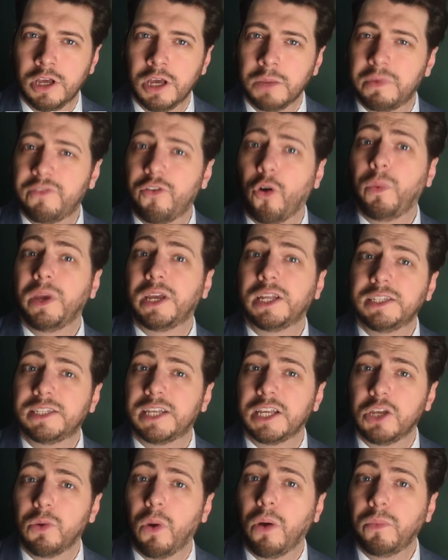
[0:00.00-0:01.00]
Before we
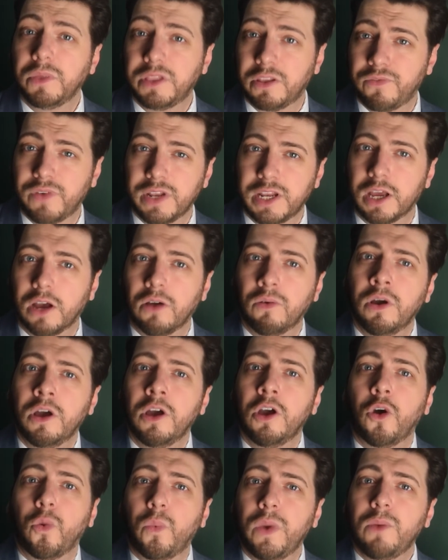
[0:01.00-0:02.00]
continue on with the video,
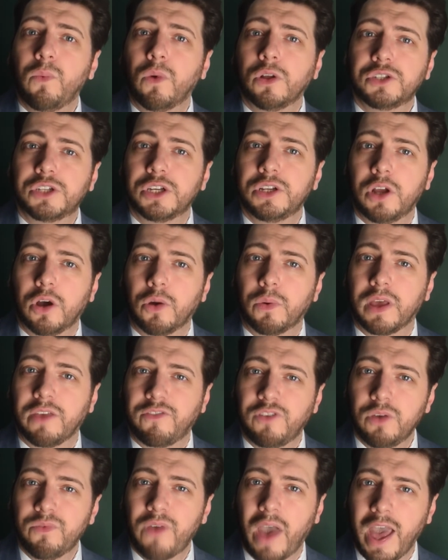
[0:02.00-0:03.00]
we want to know
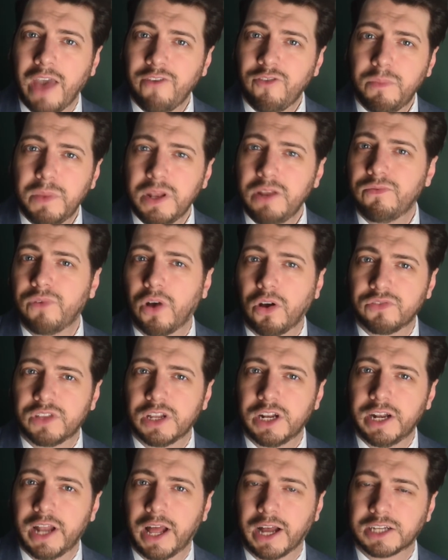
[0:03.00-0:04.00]
if you've ever been involved
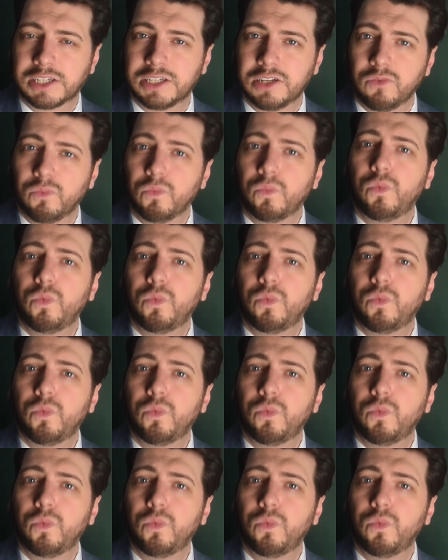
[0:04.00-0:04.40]
in an accident,